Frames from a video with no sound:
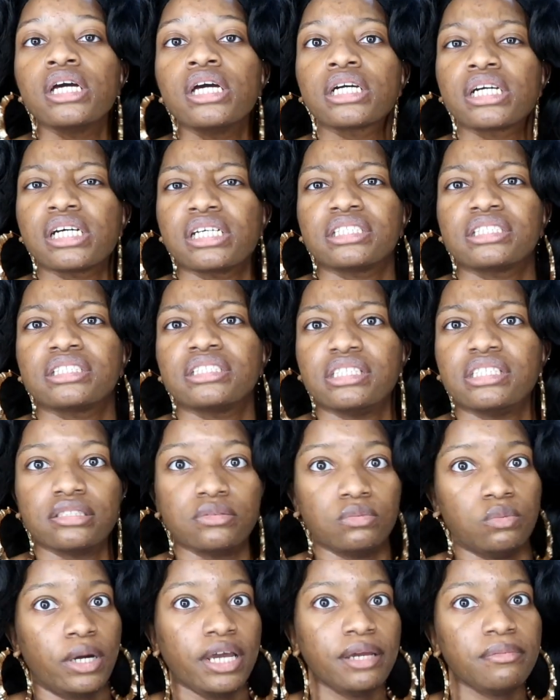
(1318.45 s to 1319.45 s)
because
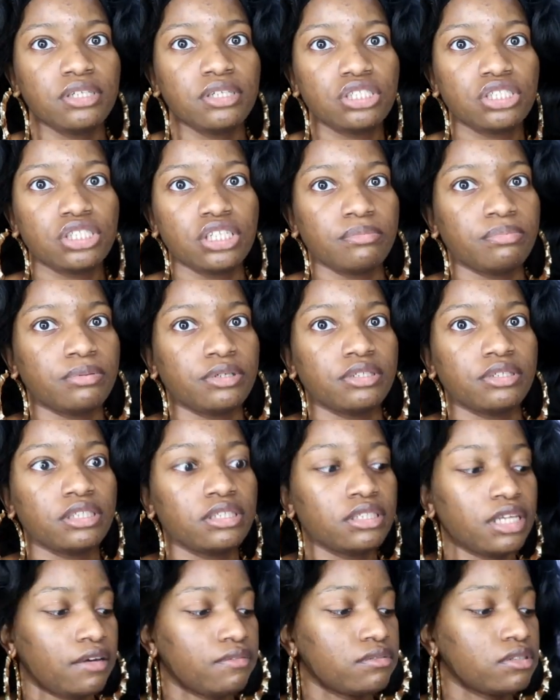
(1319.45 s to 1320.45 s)
it's way much cheaper
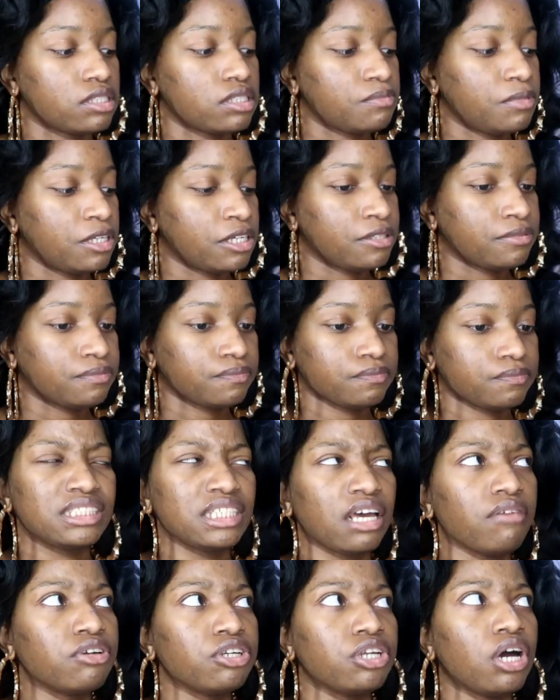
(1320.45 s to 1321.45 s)
than having to spend
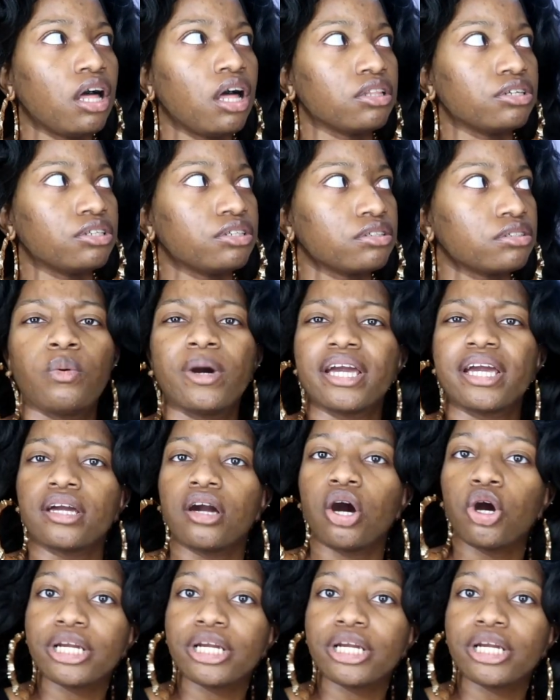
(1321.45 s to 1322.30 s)
$7. Wait,